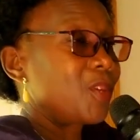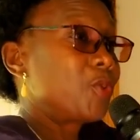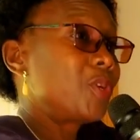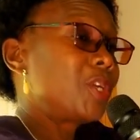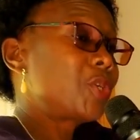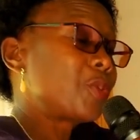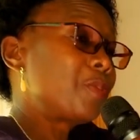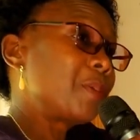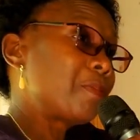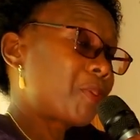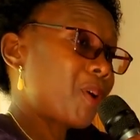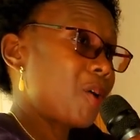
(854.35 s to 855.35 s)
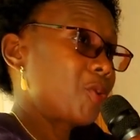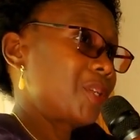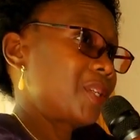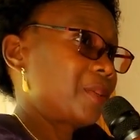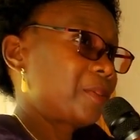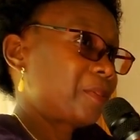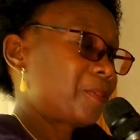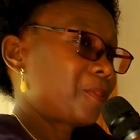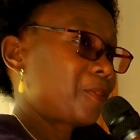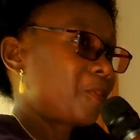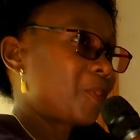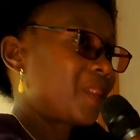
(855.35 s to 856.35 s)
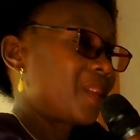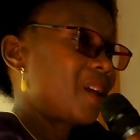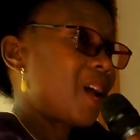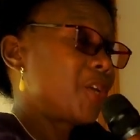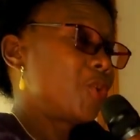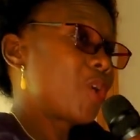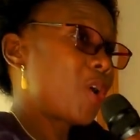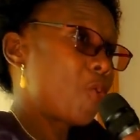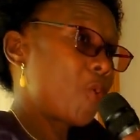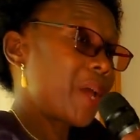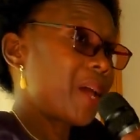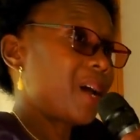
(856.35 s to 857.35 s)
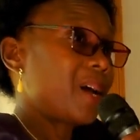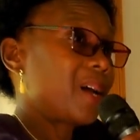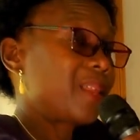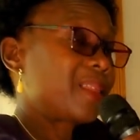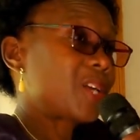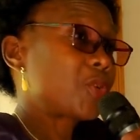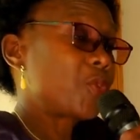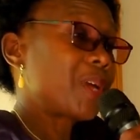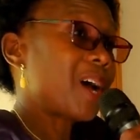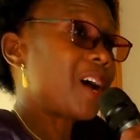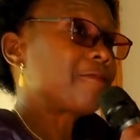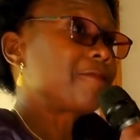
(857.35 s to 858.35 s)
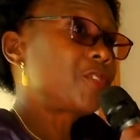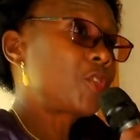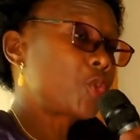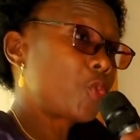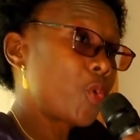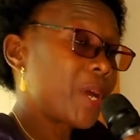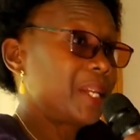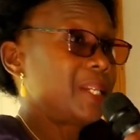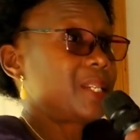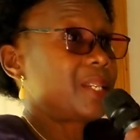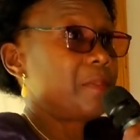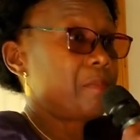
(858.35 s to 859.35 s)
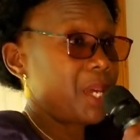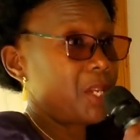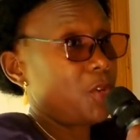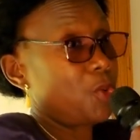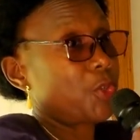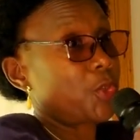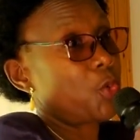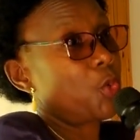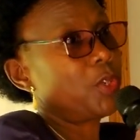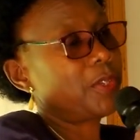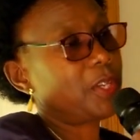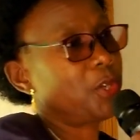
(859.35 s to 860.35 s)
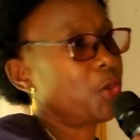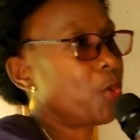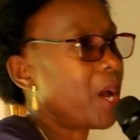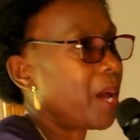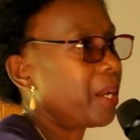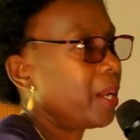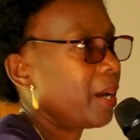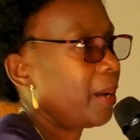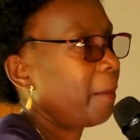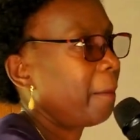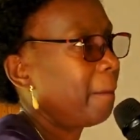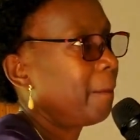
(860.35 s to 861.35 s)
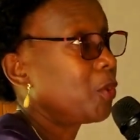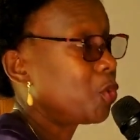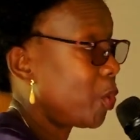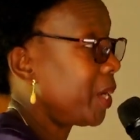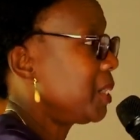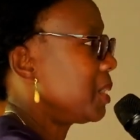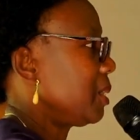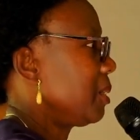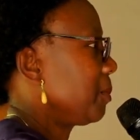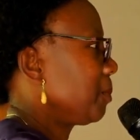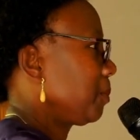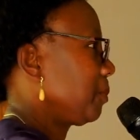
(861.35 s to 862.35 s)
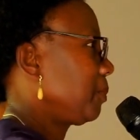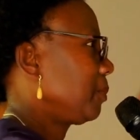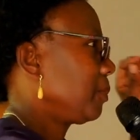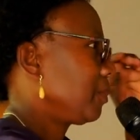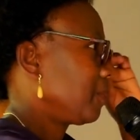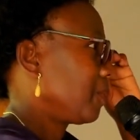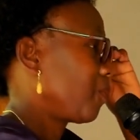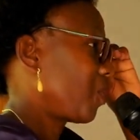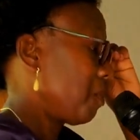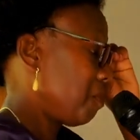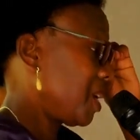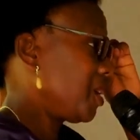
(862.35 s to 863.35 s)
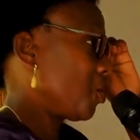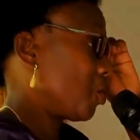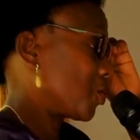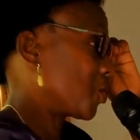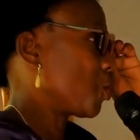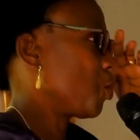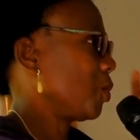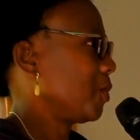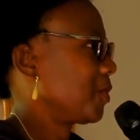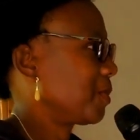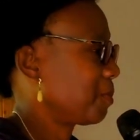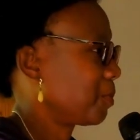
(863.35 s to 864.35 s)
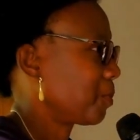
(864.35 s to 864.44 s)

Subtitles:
You need to be proud. Are you aware that we have 20 medical schools in Uganda? 20 medical schools.